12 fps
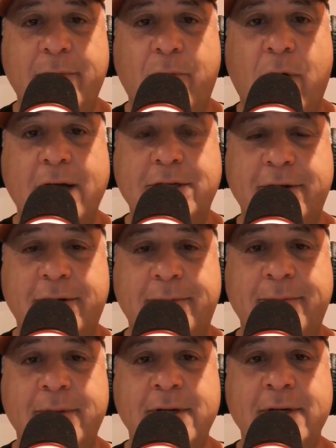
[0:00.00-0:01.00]
And watching
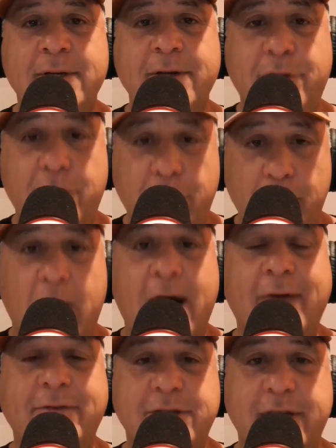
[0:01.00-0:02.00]
him, you
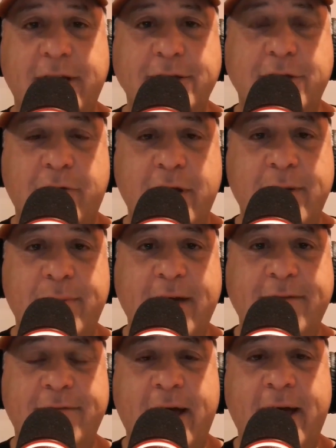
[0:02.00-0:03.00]
obviously as a Green
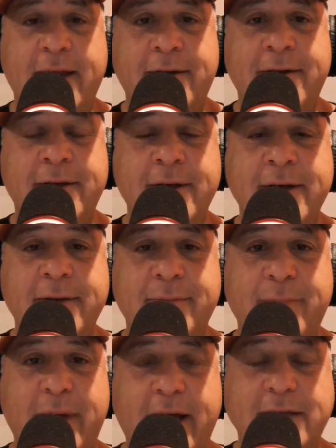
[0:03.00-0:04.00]
Bay fan, and
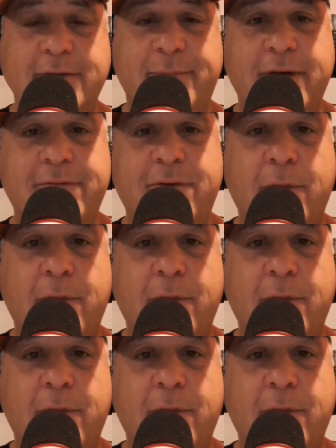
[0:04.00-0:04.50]
me as a big